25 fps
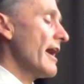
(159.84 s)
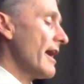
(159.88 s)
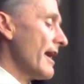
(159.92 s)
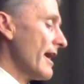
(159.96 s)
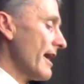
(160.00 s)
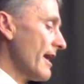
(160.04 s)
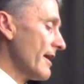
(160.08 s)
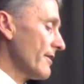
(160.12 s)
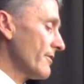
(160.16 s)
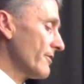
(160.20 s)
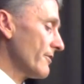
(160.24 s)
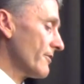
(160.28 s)

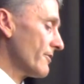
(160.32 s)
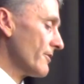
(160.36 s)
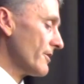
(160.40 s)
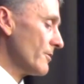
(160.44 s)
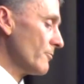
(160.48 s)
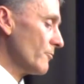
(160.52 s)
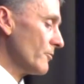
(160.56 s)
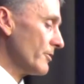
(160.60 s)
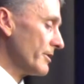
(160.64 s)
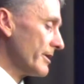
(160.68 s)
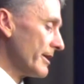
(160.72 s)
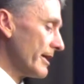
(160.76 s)
and
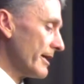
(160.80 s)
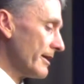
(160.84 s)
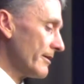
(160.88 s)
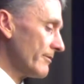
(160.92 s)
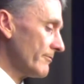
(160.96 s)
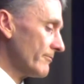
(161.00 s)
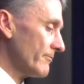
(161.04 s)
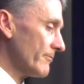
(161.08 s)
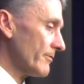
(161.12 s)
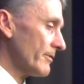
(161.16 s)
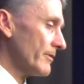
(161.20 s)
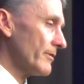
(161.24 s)
then we
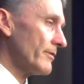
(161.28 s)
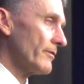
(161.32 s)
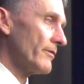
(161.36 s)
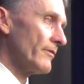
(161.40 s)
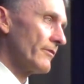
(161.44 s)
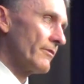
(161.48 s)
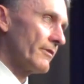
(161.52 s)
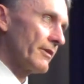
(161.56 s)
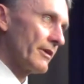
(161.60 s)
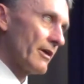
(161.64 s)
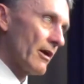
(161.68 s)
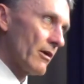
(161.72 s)
have
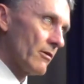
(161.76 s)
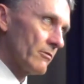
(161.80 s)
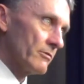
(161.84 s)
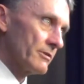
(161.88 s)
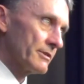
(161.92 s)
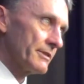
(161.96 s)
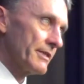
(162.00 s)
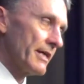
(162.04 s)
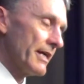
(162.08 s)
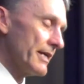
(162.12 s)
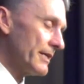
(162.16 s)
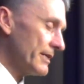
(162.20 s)
the
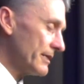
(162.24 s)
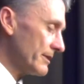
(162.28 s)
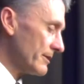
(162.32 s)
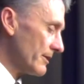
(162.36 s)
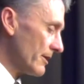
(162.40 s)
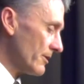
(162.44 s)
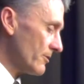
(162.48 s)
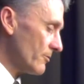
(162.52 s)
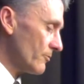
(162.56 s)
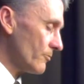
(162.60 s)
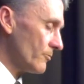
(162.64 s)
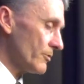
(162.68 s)
alternating
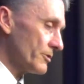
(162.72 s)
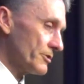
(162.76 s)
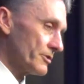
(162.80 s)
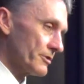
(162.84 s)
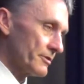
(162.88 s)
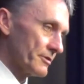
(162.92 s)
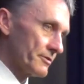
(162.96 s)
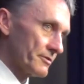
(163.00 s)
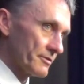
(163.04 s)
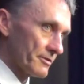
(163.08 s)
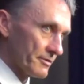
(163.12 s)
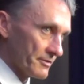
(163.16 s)
note, which
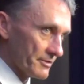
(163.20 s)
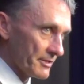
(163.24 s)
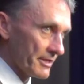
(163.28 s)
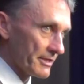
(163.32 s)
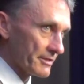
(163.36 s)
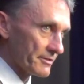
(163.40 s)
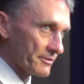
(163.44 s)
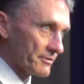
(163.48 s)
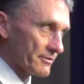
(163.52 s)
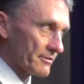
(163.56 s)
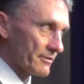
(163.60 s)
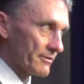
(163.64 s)
is the
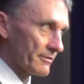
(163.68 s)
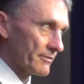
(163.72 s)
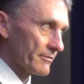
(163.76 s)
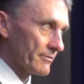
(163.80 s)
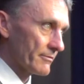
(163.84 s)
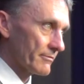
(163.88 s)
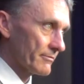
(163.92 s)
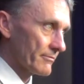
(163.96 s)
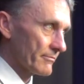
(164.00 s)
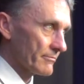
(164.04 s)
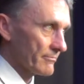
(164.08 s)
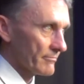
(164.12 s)
6th
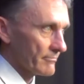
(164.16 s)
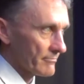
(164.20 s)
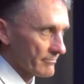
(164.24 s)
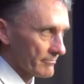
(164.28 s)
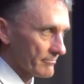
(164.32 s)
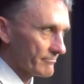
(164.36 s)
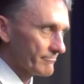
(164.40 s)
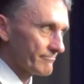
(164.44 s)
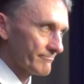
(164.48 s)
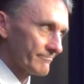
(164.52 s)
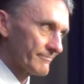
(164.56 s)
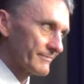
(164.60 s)

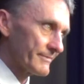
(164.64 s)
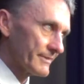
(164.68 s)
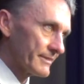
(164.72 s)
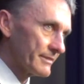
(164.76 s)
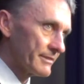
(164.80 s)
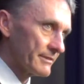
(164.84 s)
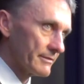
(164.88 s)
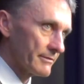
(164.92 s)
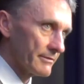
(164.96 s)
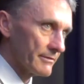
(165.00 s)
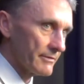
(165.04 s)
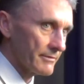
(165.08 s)

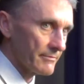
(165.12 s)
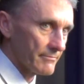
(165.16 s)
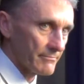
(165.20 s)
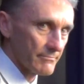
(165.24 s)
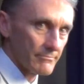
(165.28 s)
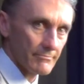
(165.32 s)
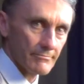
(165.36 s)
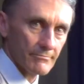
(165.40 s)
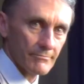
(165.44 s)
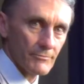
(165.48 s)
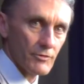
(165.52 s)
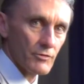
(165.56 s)
in
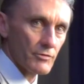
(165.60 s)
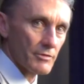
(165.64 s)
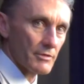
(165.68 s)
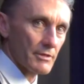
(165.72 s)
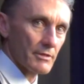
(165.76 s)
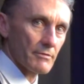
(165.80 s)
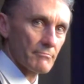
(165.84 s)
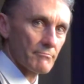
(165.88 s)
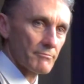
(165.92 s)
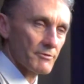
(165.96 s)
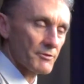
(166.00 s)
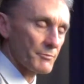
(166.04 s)
music
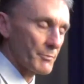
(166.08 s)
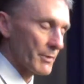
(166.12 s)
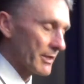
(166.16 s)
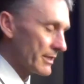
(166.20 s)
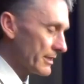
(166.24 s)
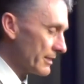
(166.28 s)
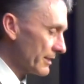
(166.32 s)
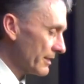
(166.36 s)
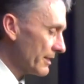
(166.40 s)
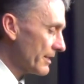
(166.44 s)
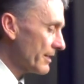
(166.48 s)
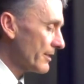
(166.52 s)

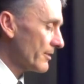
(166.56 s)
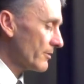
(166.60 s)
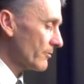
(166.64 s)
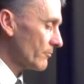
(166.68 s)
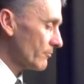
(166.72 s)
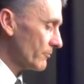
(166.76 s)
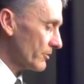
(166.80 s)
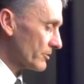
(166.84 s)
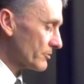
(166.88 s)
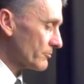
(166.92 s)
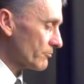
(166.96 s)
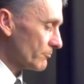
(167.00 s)
speak,
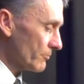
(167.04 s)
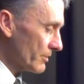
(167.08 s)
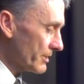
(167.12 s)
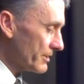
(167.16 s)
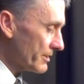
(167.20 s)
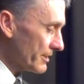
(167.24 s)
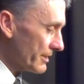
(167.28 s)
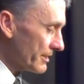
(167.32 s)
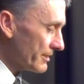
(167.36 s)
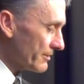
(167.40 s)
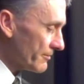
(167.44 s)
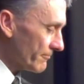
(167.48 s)
which we
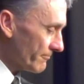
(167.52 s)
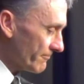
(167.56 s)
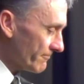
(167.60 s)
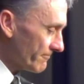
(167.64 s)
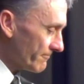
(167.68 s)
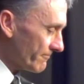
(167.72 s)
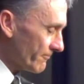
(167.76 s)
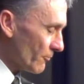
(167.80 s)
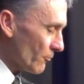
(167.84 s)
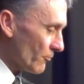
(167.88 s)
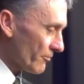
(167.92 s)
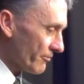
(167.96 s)
need the
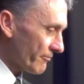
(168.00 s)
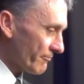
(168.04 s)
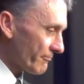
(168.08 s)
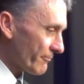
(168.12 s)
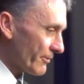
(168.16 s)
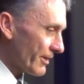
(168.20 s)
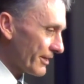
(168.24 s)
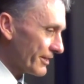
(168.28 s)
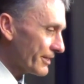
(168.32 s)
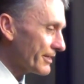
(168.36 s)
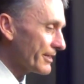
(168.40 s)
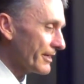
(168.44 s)
4th
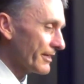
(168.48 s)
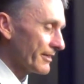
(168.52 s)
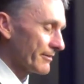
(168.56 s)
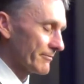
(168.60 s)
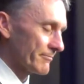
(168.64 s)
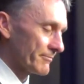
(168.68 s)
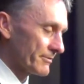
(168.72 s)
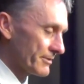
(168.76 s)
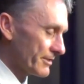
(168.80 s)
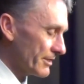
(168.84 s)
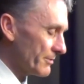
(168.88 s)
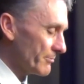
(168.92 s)
fret here,
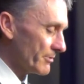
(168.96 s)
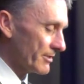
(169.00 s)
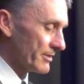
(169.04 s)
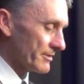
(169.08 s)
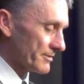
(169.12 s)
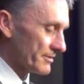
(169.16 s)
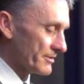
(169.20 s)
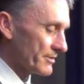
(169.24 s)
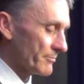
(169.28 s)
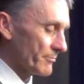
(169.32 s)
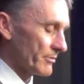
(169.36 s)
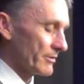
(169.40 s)
keeping it
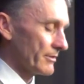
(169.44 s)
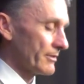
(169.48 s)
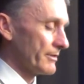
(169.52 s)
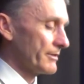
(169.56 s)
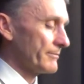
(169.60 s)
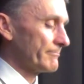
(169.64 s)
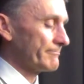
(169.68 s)
simple.